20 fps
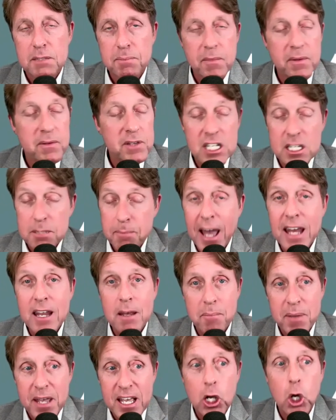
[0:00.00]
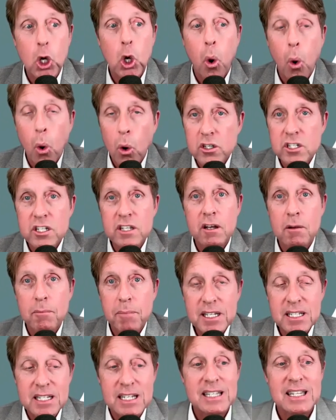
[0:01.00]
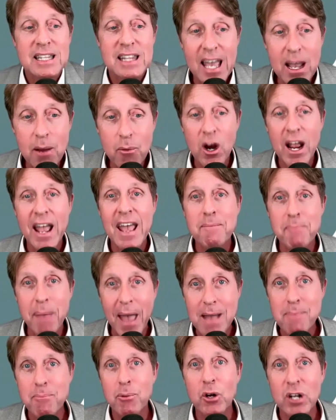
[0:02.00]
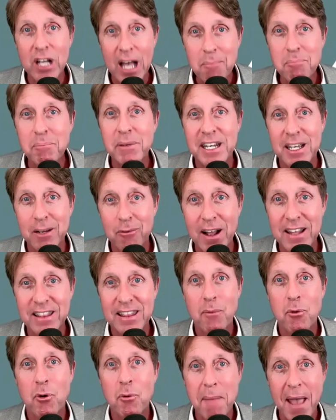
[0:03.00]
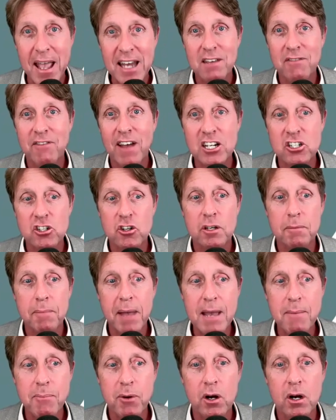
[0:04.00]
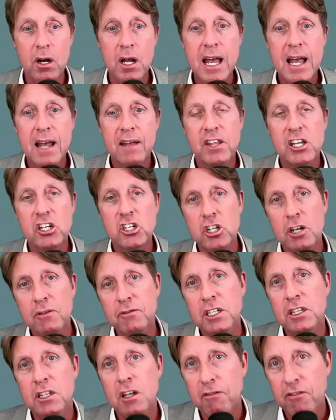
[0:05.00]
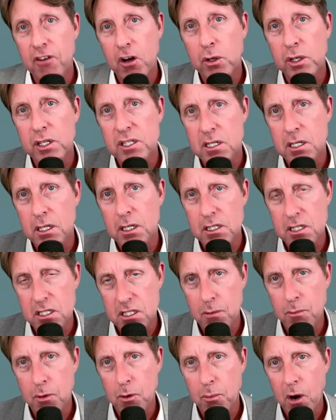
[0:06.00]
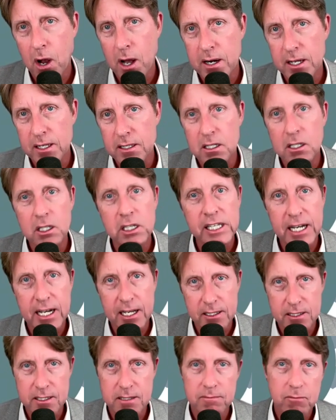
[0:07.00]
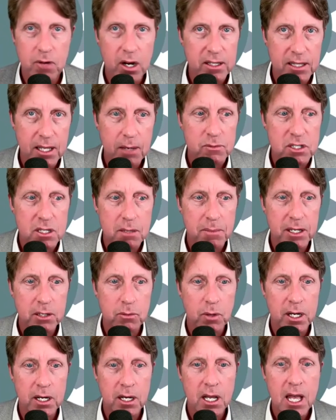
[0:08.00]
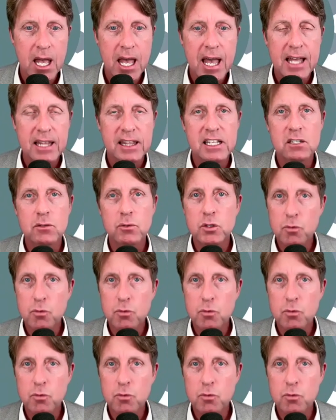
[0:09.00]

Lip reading: despite it being core to their business. They were a paper company, right? They were manufacturing paper. They shifted their focus to consumer products, Kleenex, right? That was the big one. This was